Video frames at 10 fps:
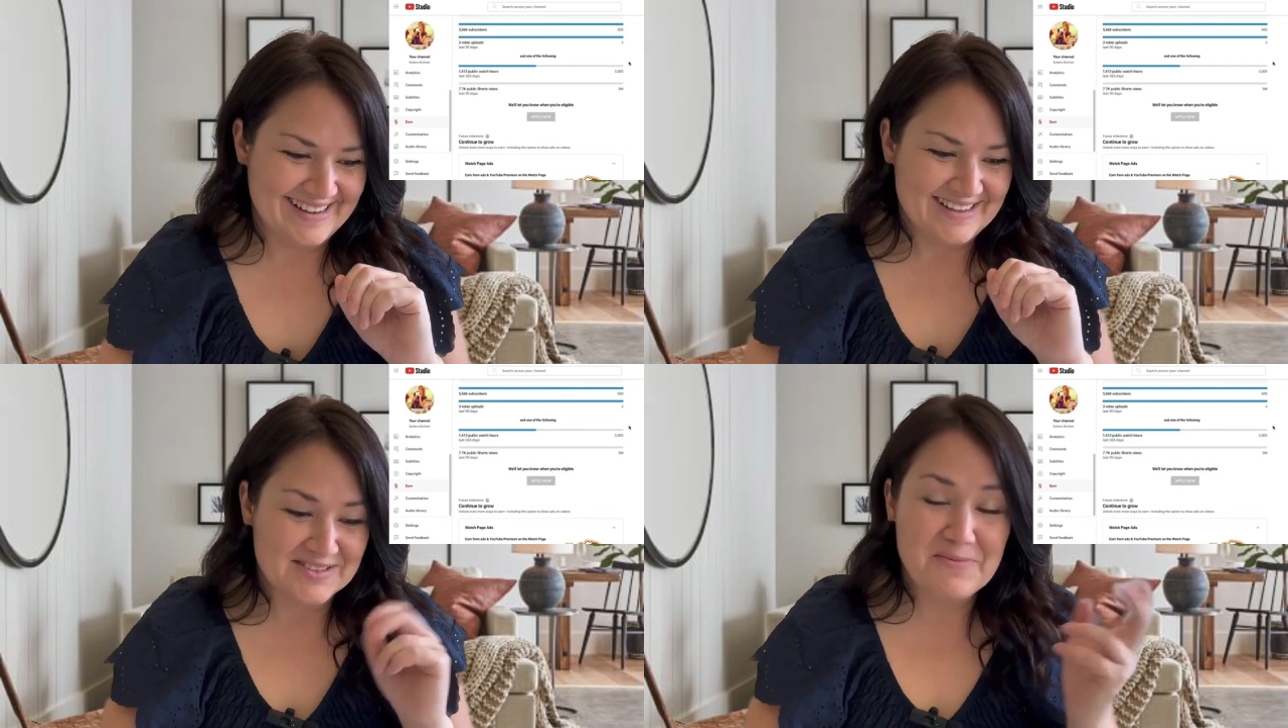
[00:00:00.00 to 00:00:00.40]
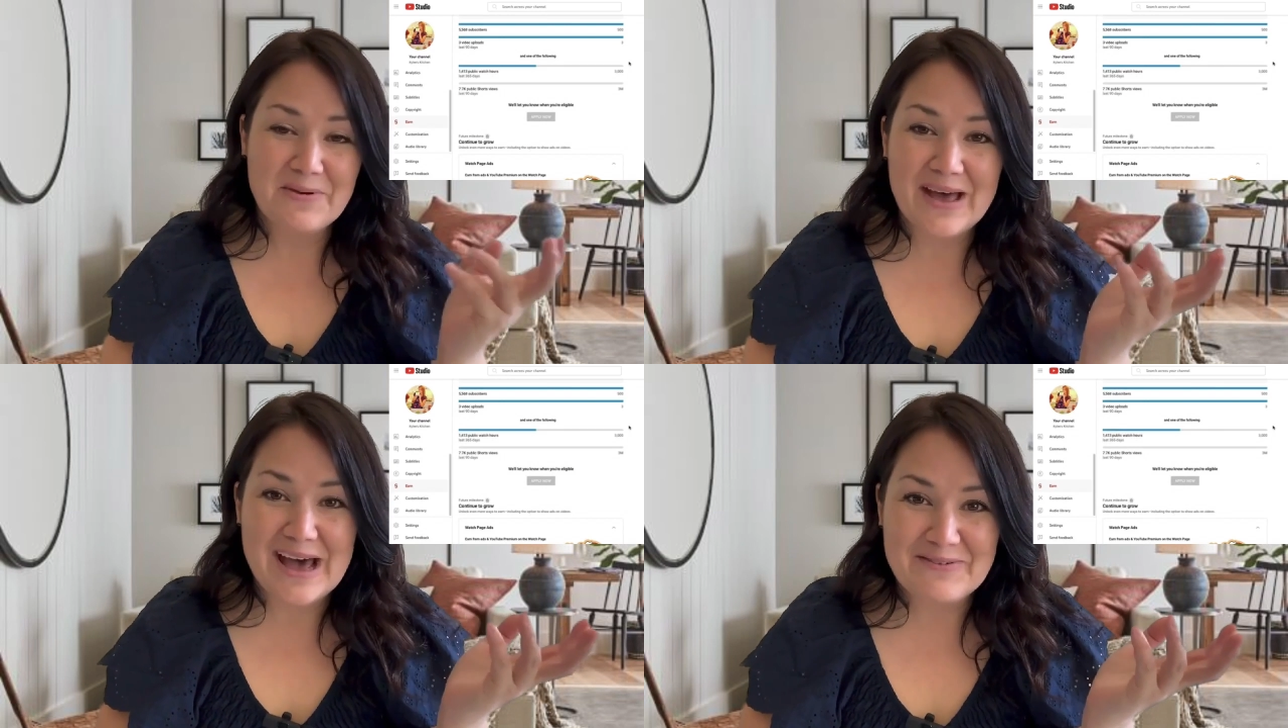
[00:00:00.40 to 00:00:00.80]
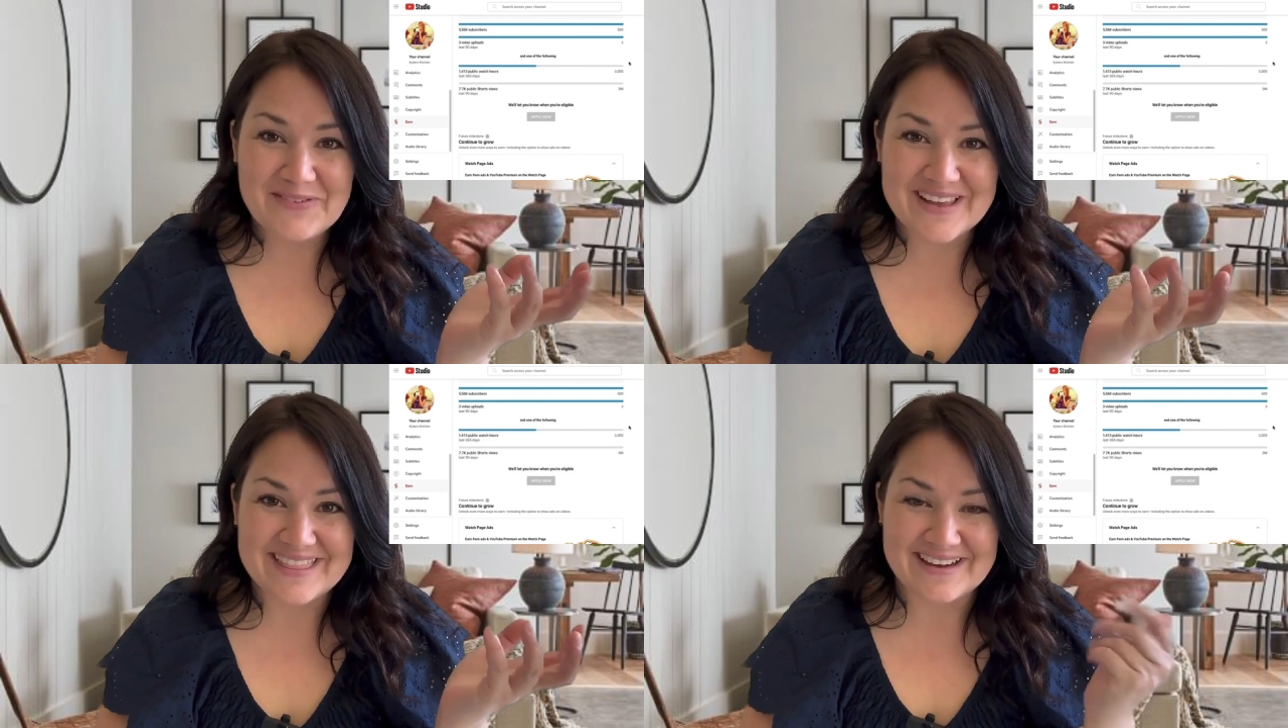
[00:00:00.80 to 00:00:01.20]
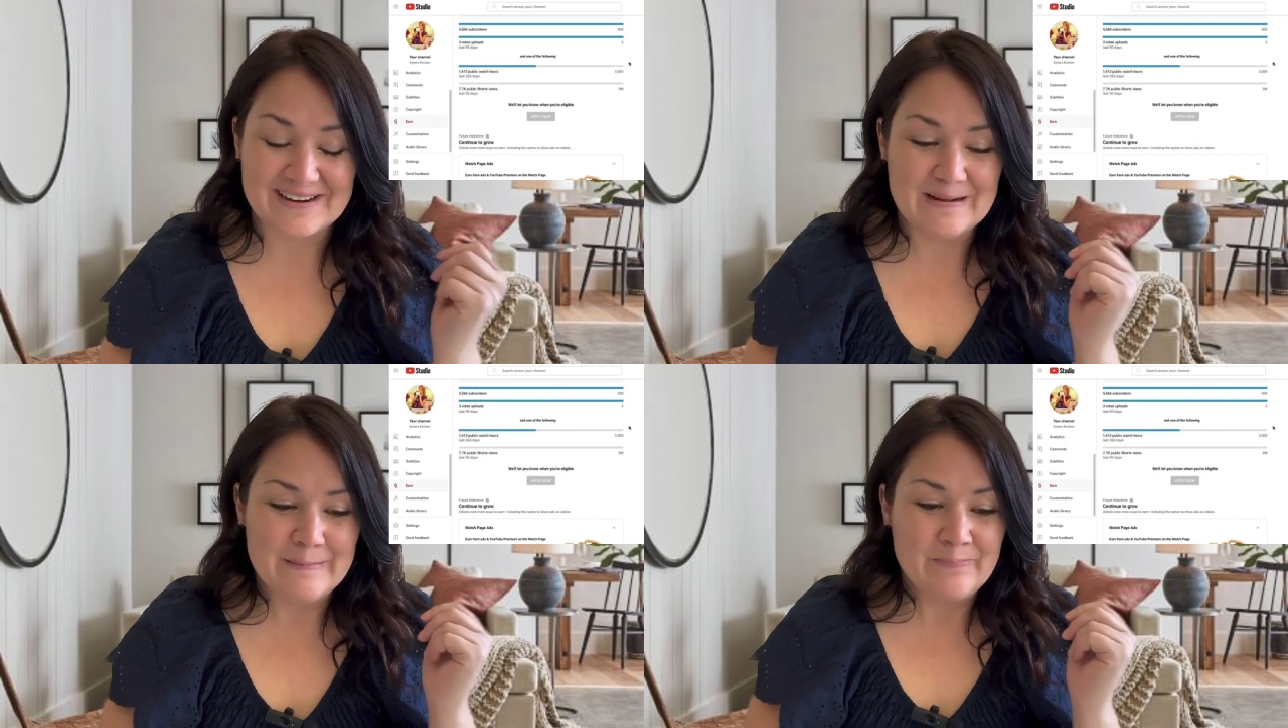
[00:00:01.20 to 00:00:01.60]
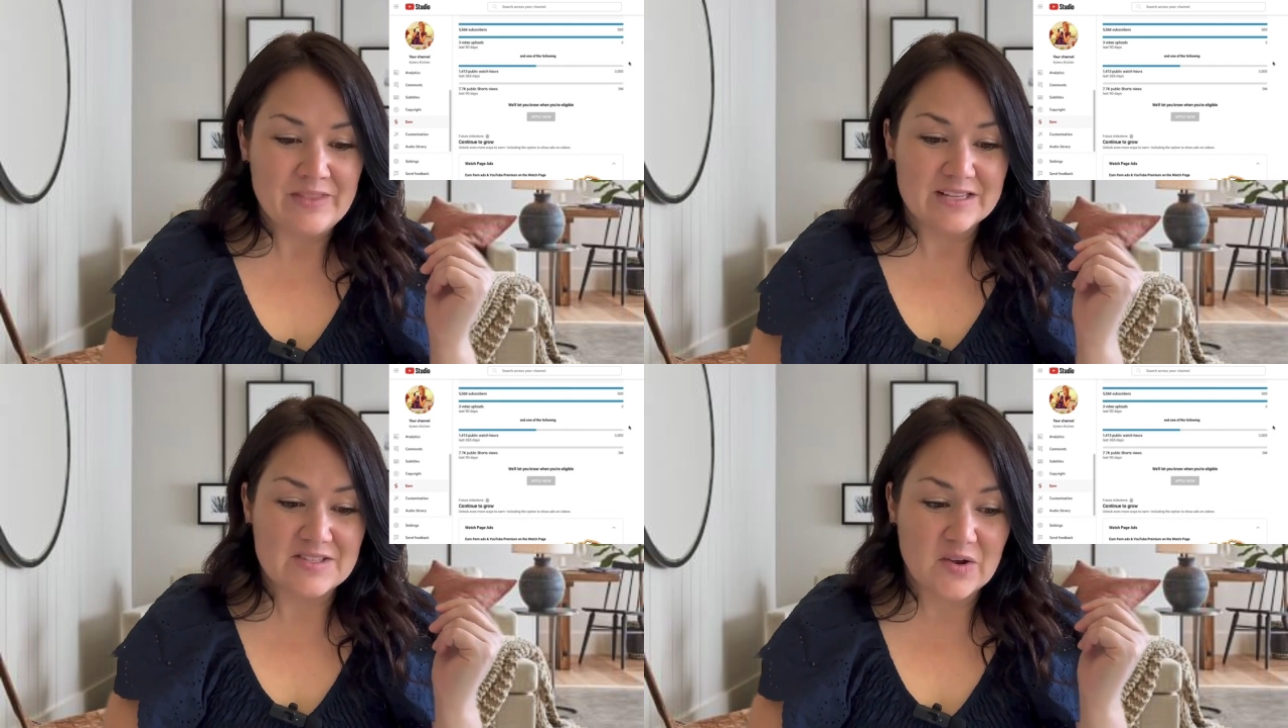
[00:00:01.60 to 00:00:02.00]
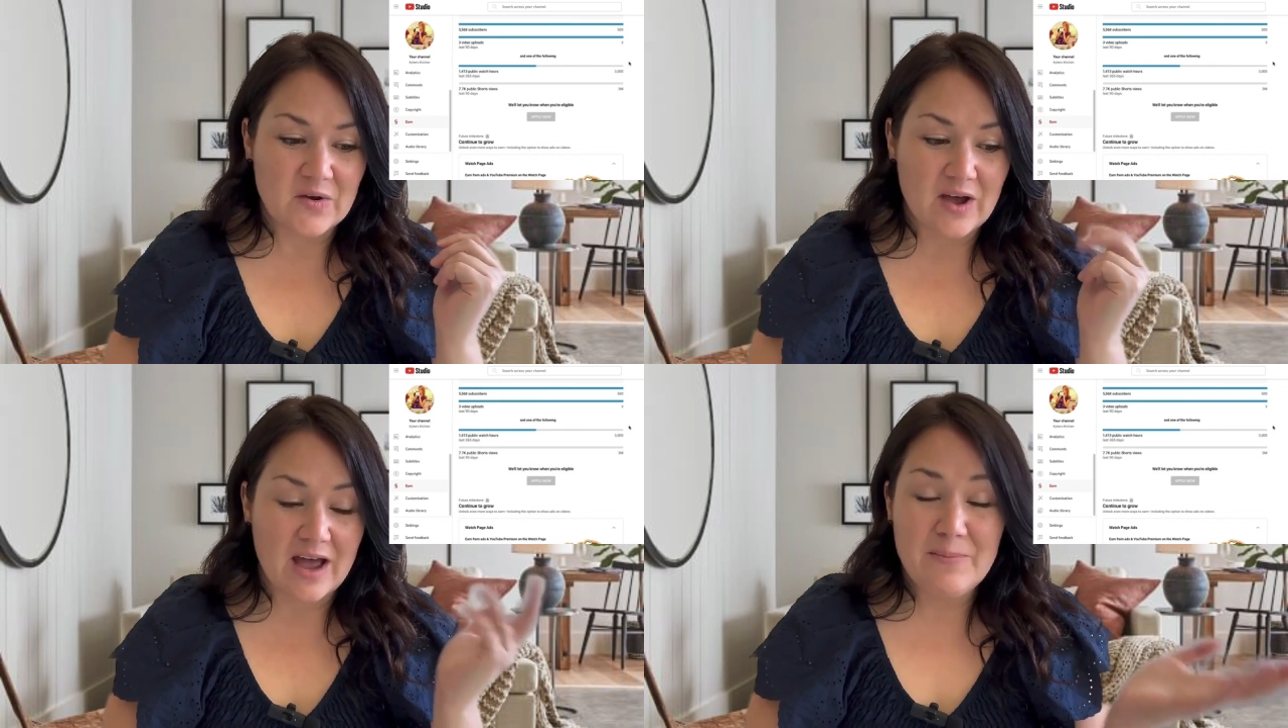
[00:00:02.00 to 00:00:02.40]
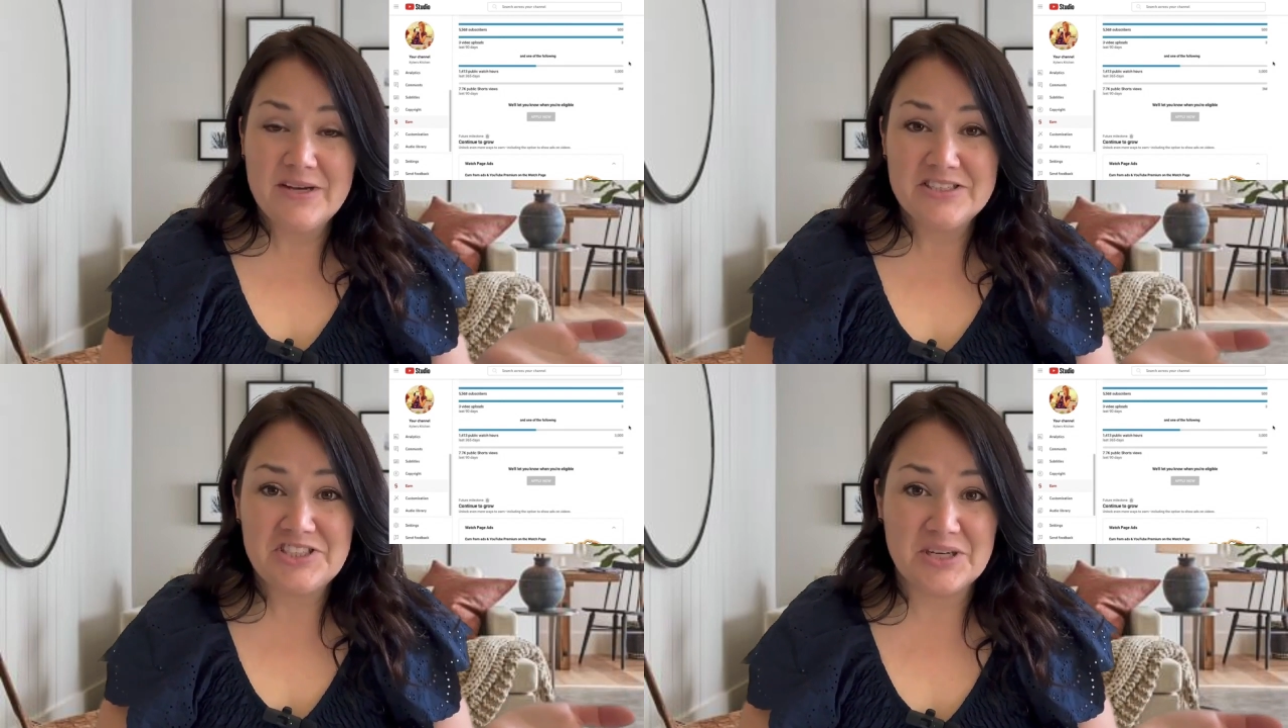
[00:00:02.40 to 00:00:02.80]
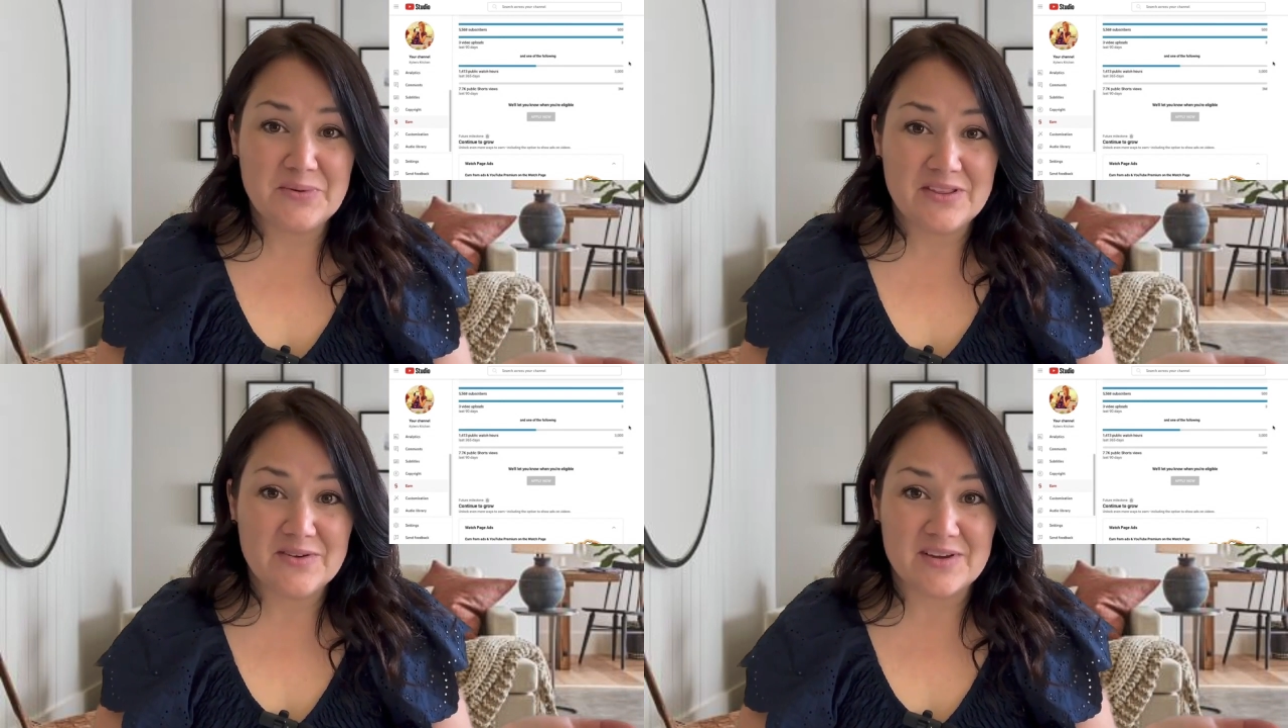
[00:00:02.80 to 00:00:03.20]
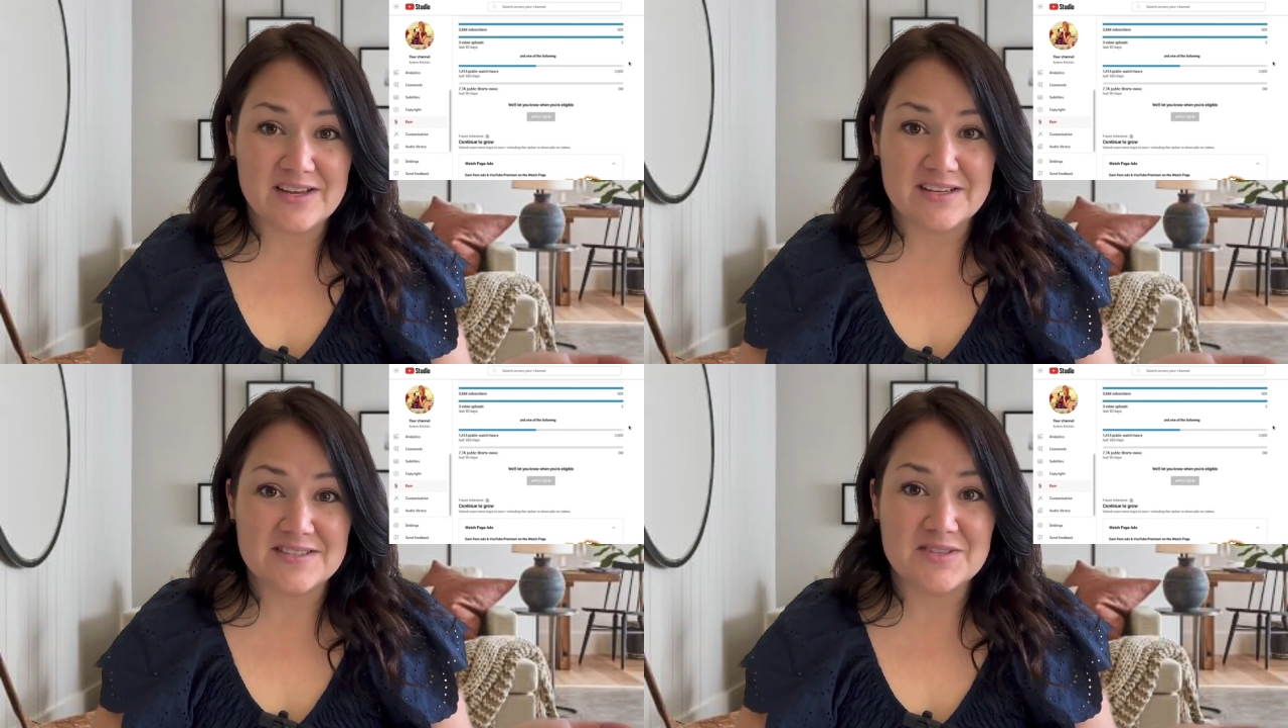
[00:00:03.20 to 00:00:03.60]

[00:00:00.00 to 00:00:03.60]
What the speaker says: So I'm about halfway there. So I'm going to share with you guys